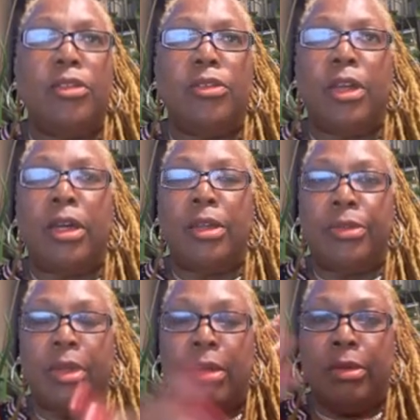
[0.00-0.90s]
the
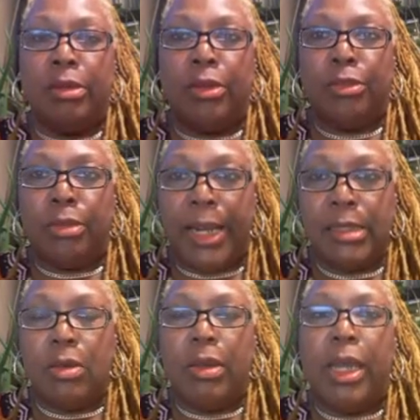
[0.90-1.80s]
the the
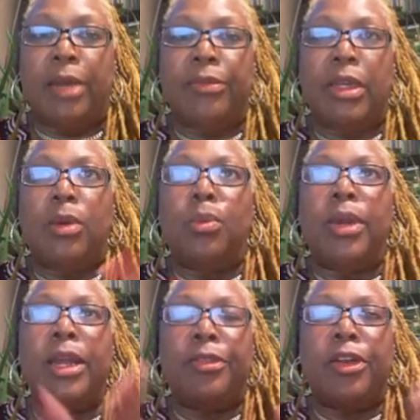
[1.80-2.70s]
rectal area
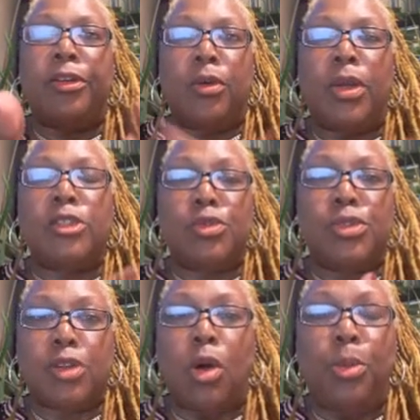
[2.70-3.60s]
where they're going to
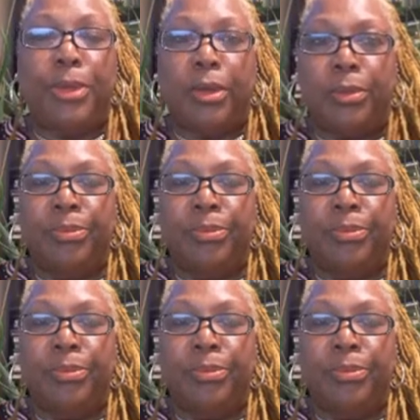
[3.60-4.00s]
scope you.